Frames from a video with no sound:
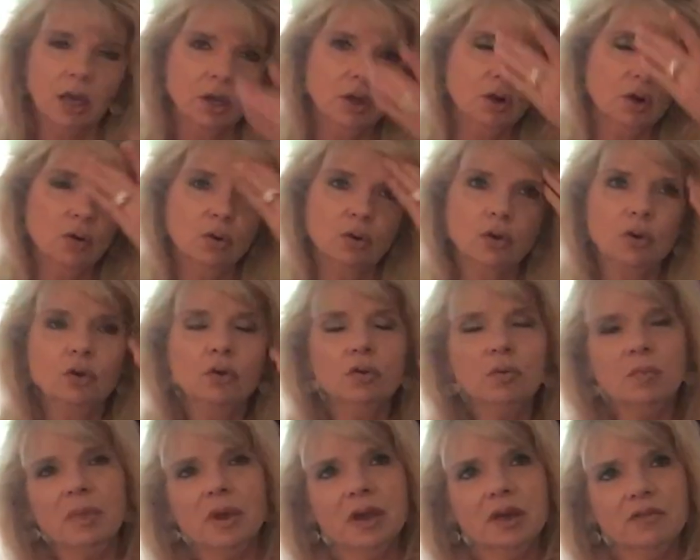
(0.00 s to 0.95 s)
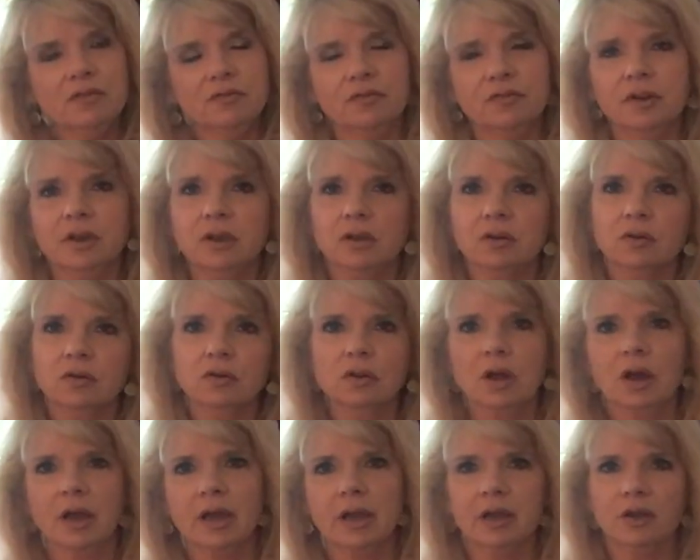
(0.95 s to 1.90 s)
you know, you may feel
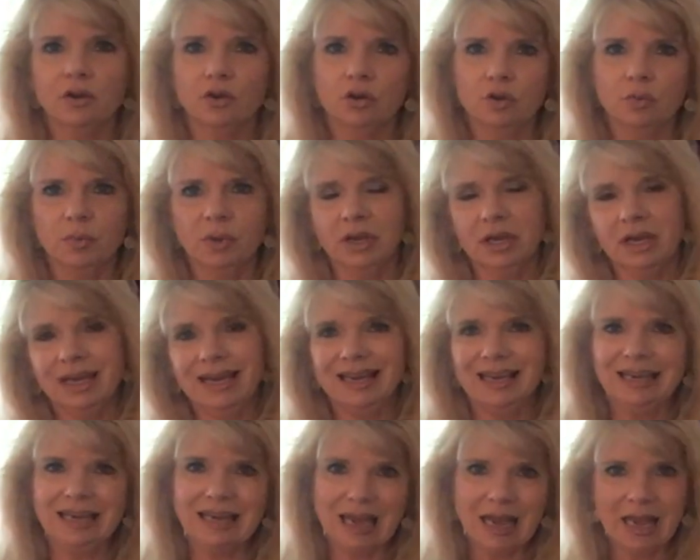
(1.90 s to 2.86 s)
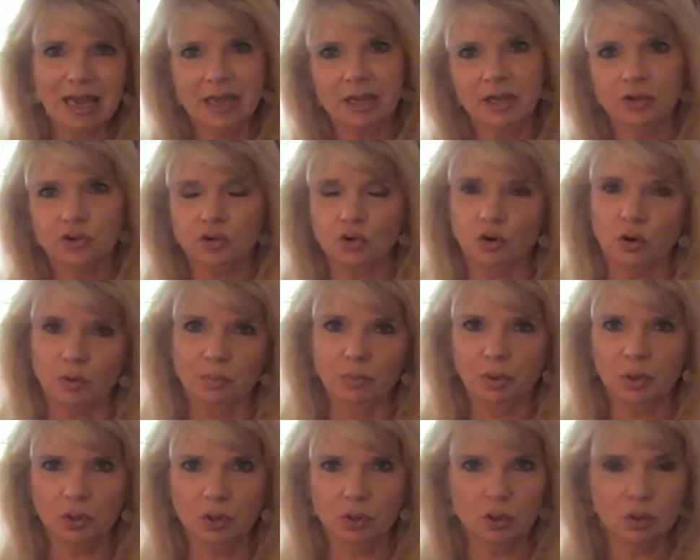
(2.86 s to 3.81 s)
like you're being yanked or
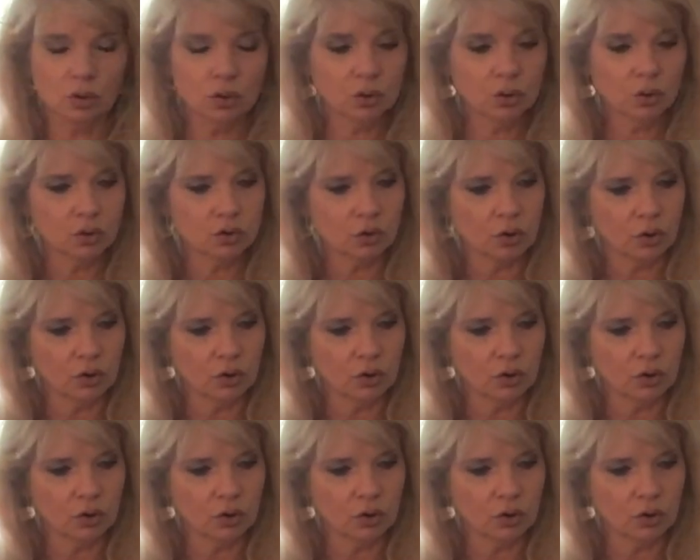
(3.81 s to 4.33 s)
pulled,